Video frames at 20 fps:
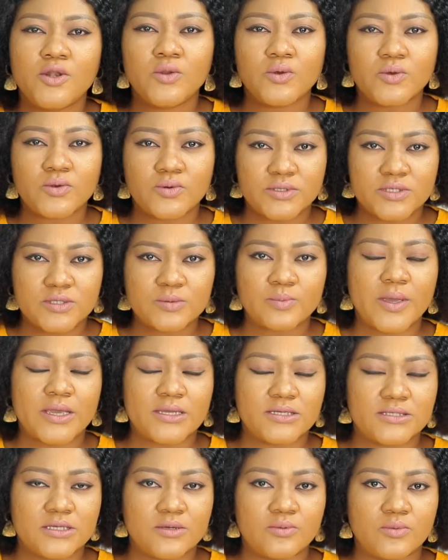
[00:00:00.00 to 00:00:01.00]
Look
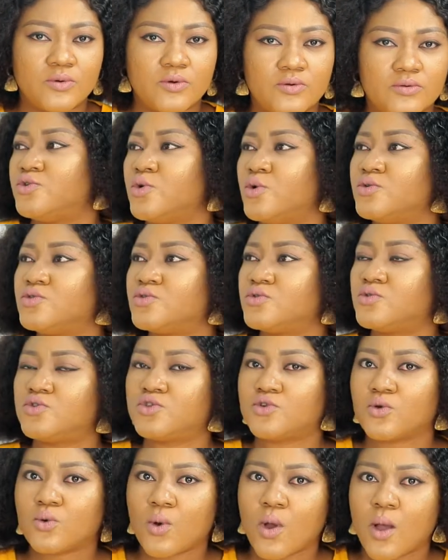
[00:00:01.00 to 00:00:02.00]
respectable. Don't
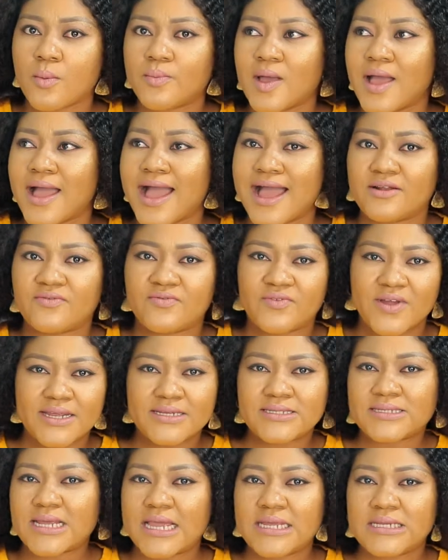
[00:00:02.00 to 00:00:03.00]
show up at
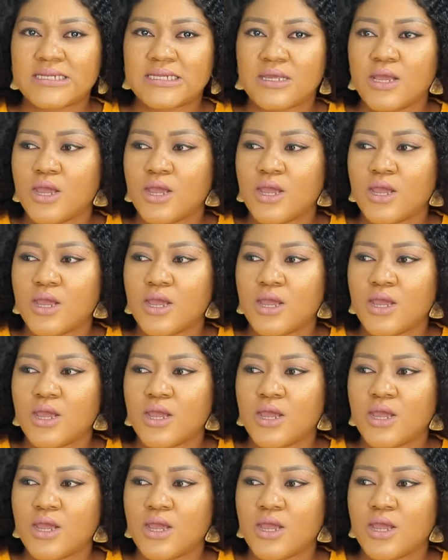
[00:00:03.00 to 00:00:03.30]
fine dining